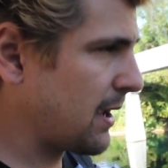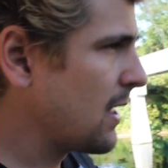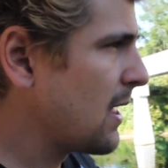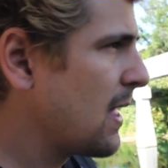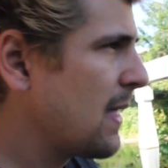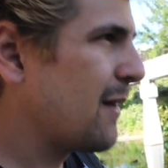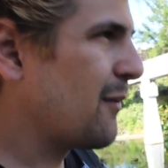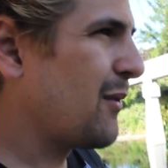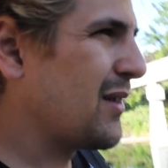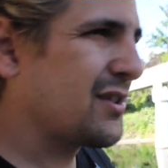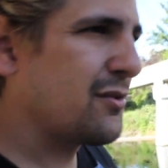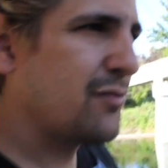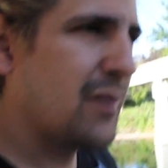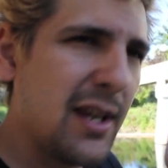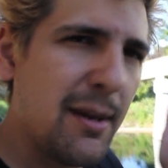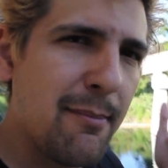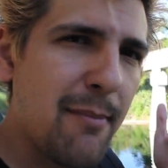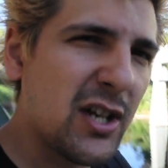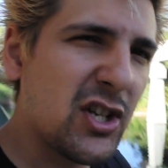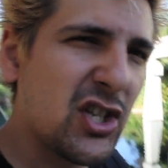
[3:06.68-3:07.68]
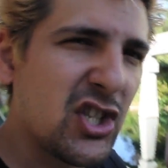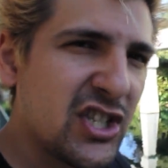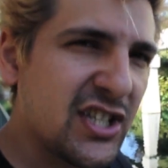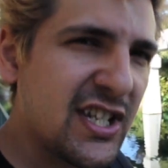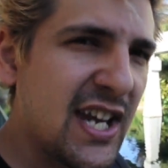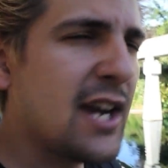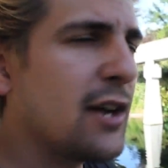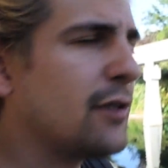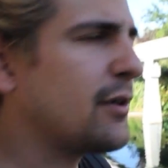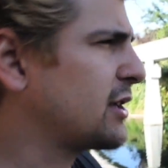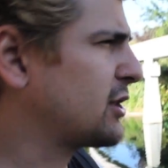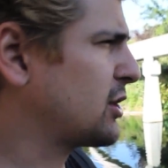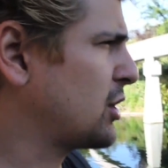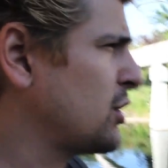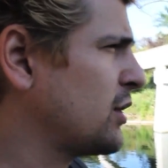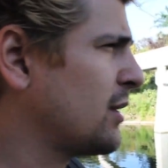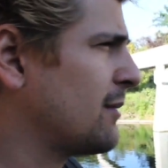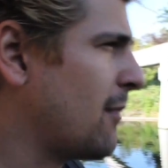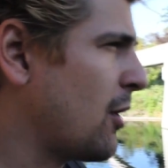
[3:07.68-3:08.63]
there wasn't really much scenery to the